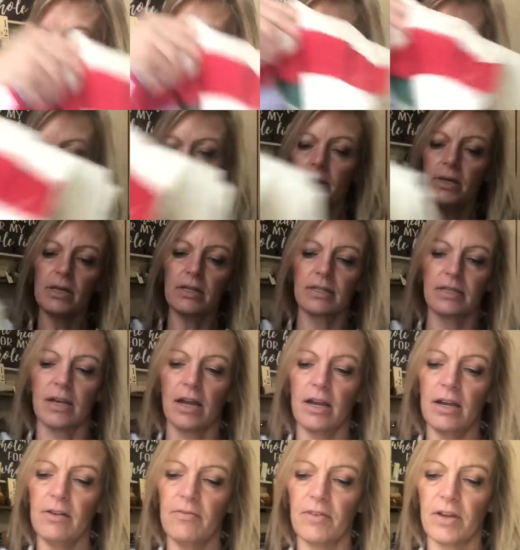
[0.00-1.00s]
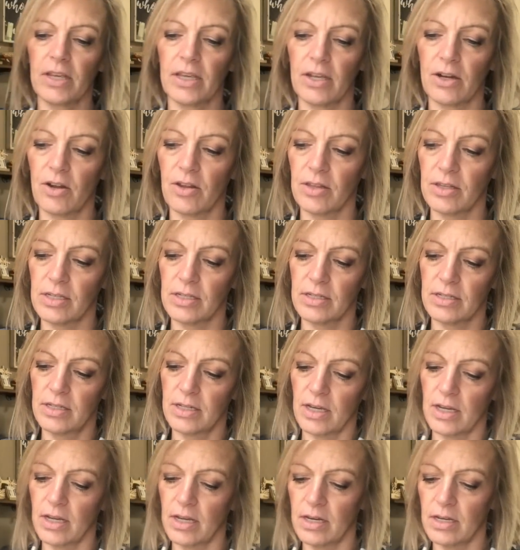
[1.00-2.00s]
I'll be excited if I get all these
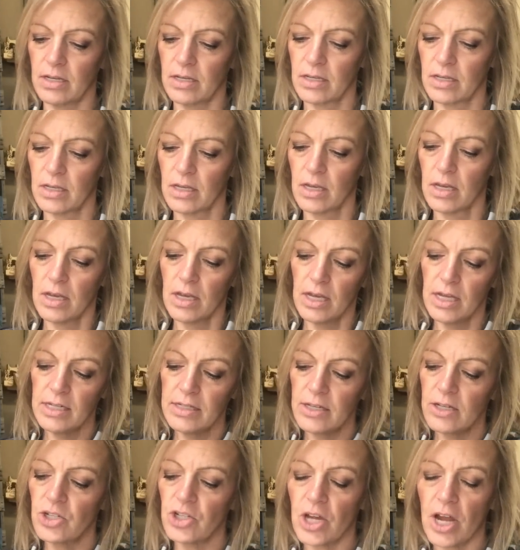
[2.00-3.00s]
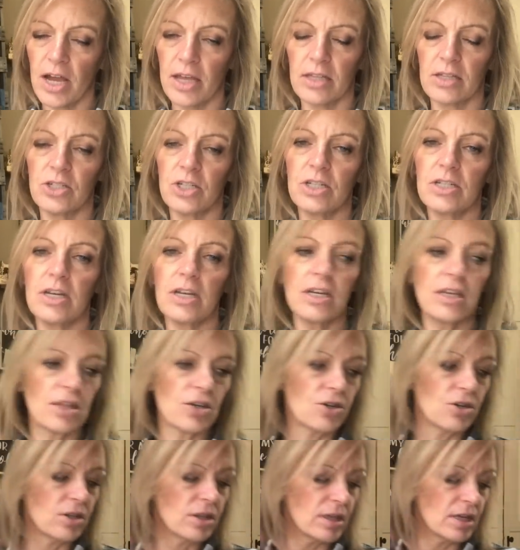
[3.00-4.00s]
done. It's a challenge. I tell you the
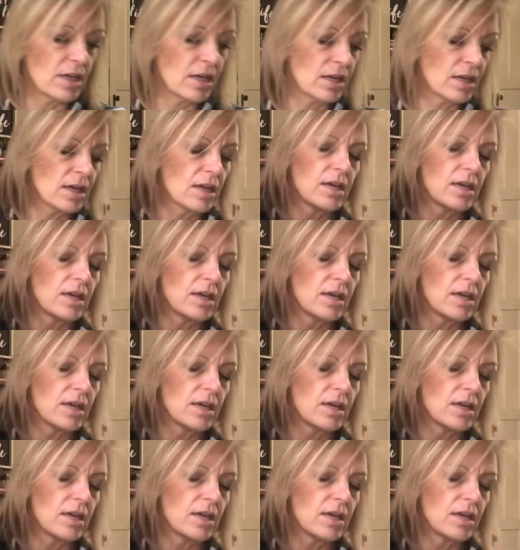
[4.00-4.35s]
good thing,